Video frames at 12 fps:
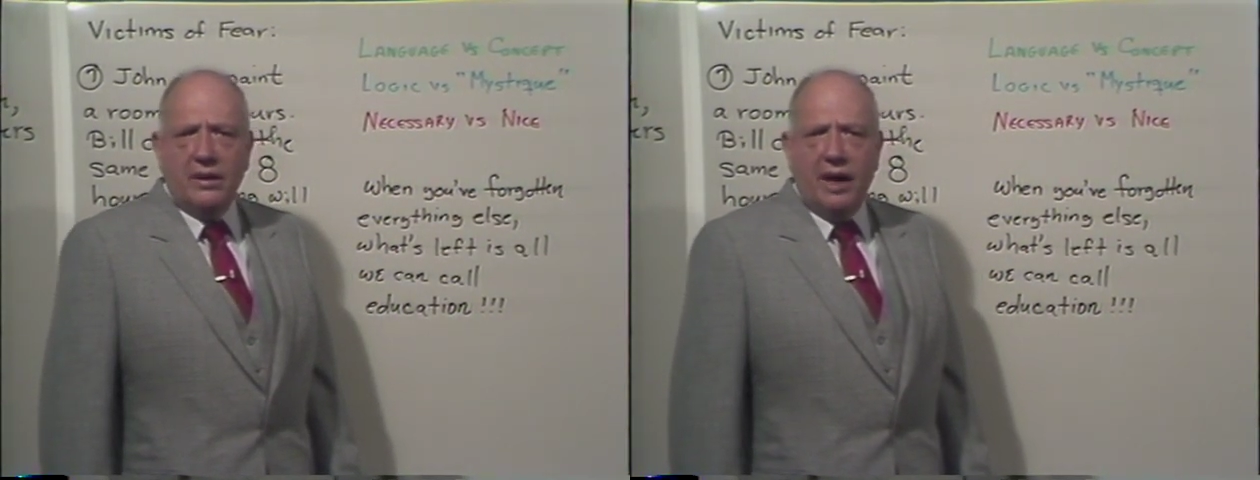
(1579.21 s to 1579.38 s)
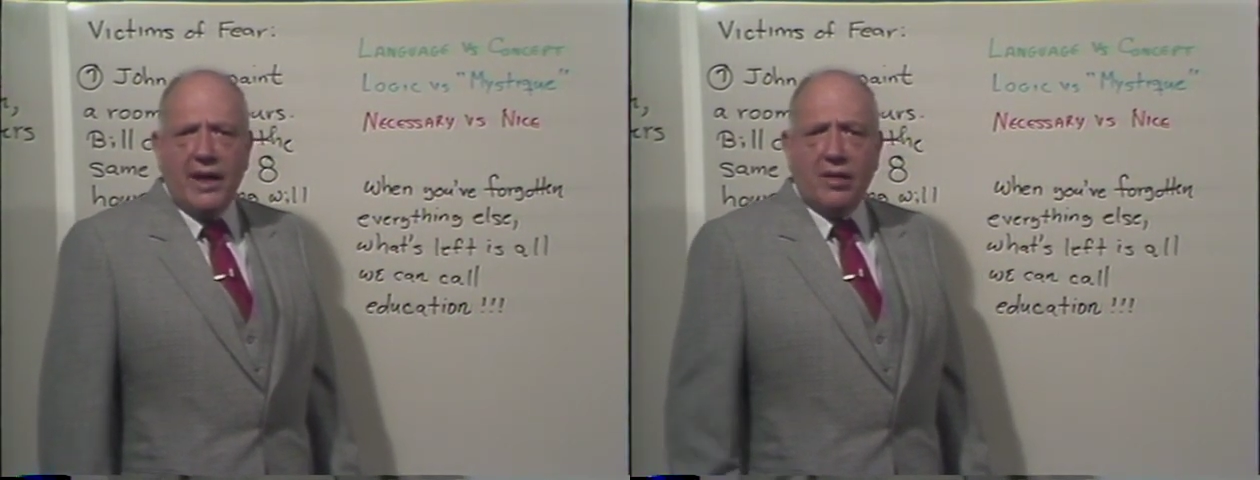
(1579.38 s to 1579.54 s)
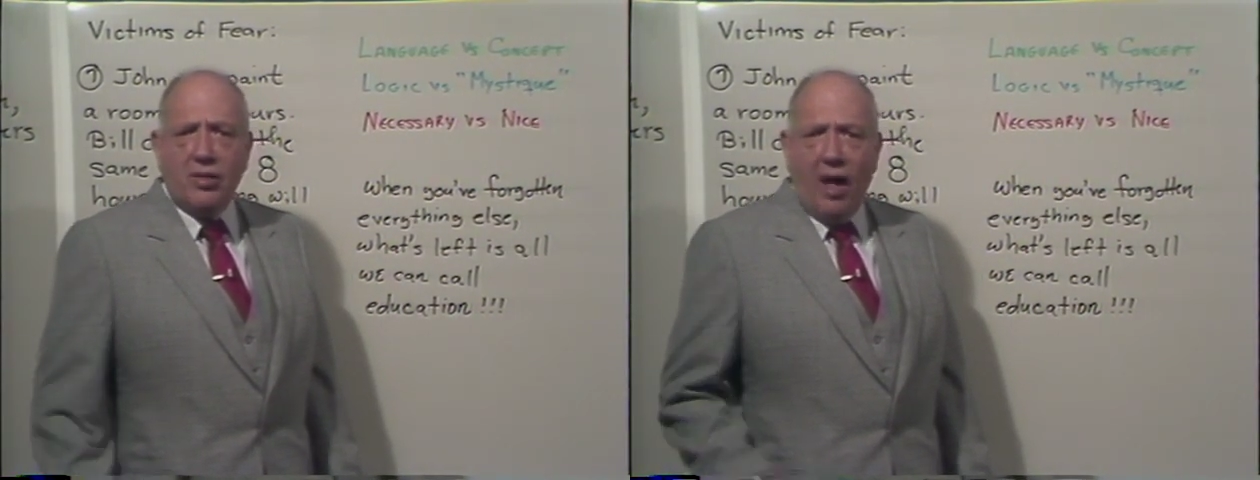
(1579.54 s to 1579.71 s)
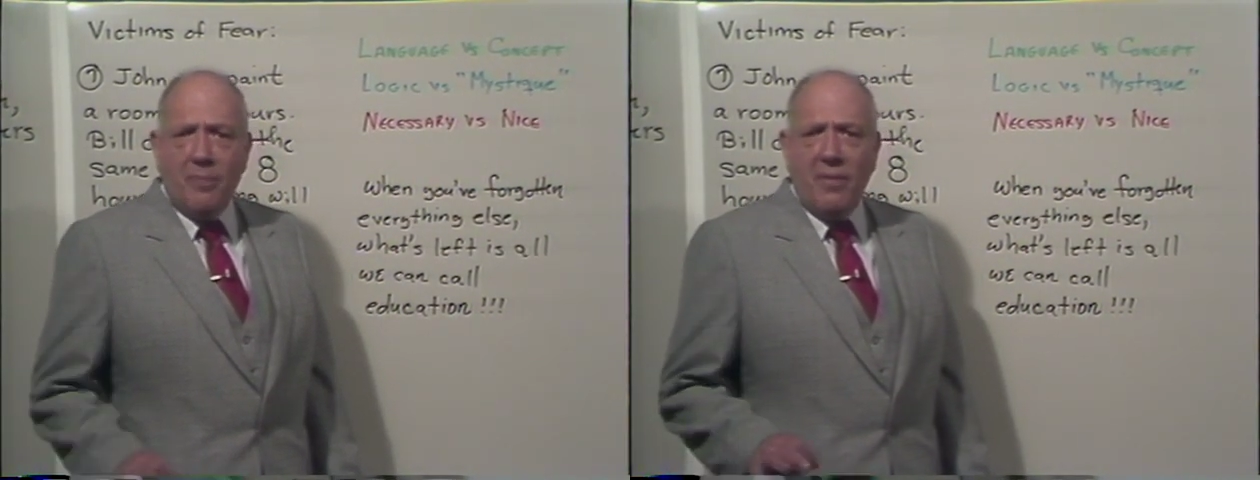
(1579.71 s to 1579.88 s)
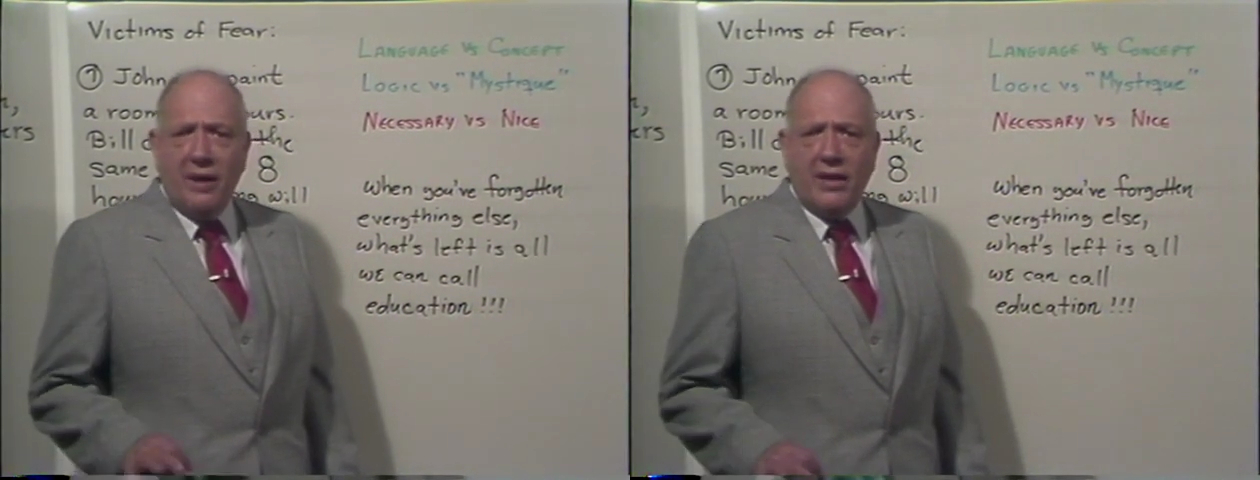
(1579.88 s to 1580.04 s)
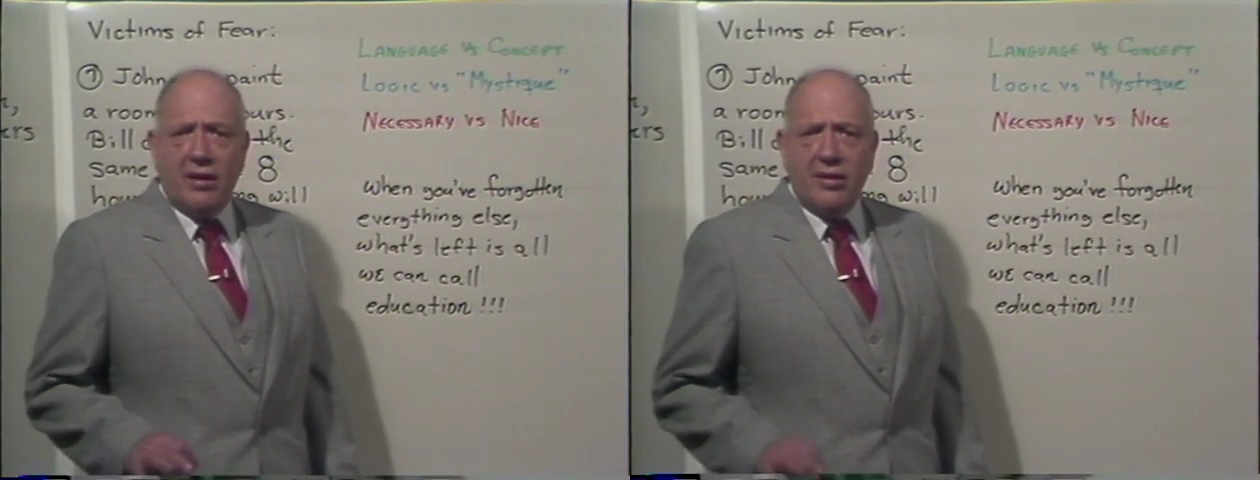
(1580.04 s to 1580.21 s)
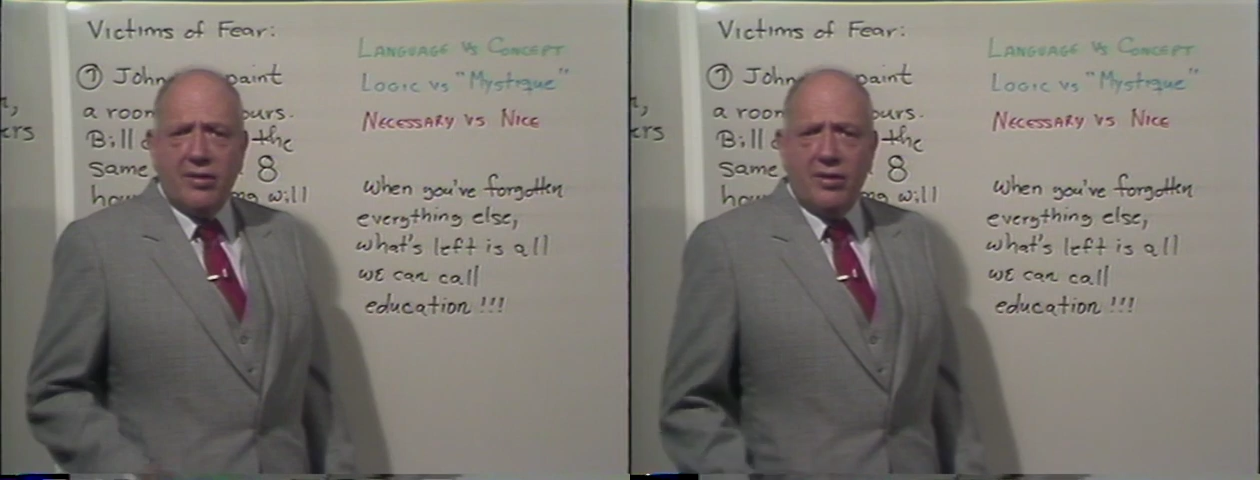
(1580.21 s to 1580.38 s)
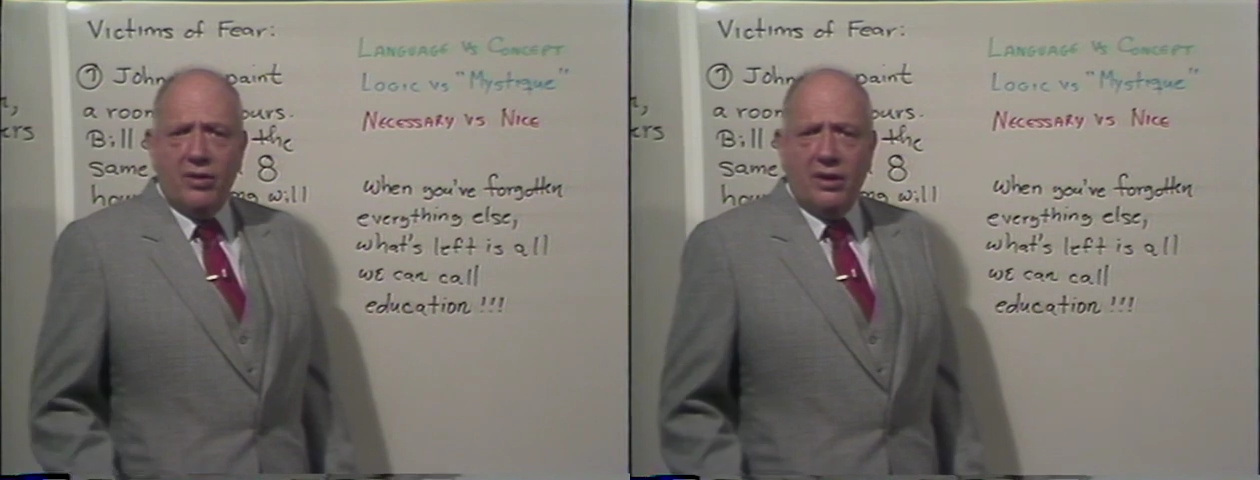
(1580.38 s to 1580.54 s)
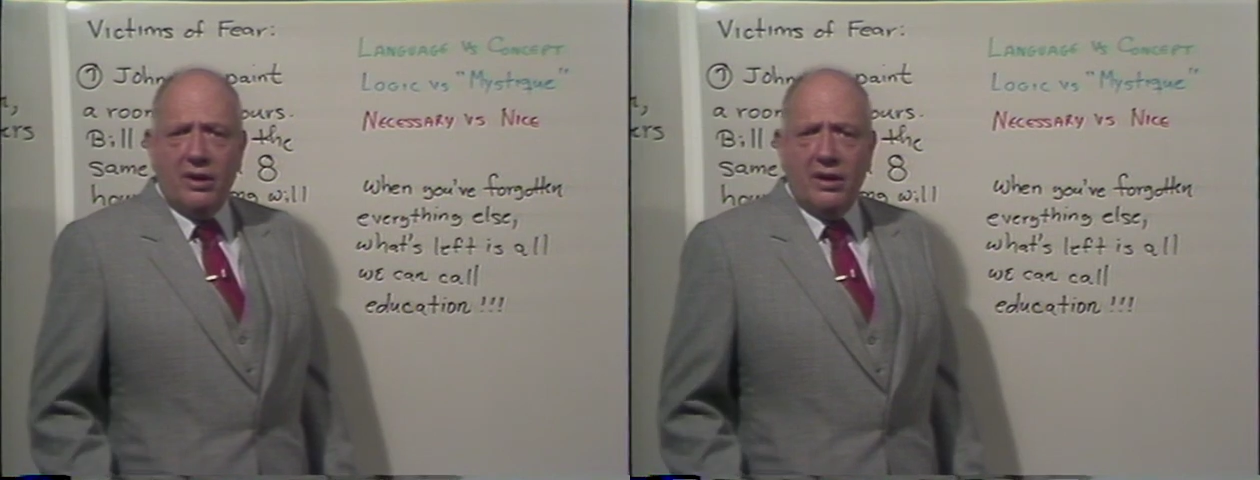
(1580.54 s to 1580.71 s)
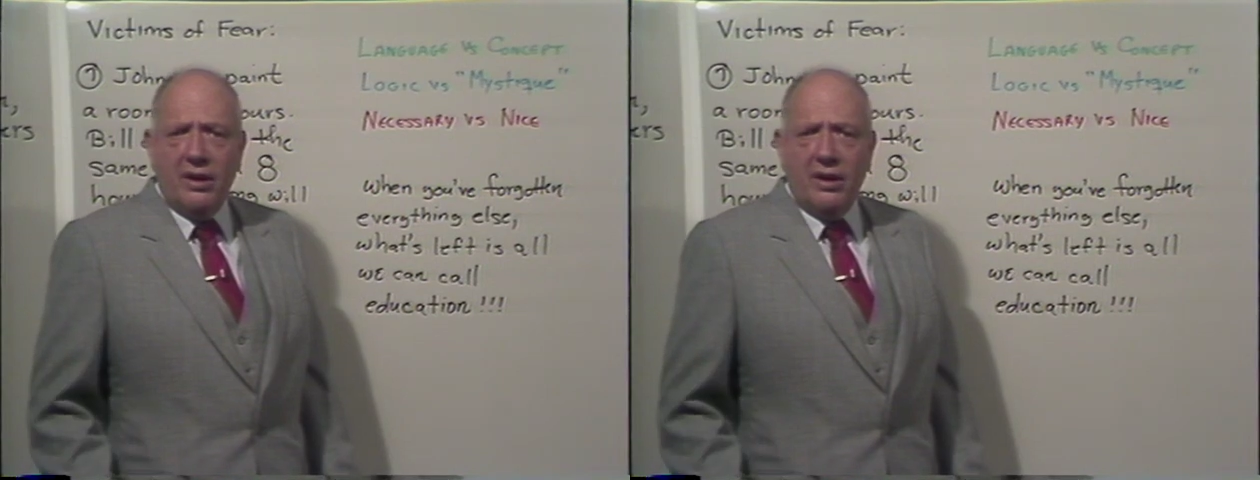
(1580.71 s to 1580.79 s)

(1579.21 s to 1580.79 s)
And that's not meant as a slur.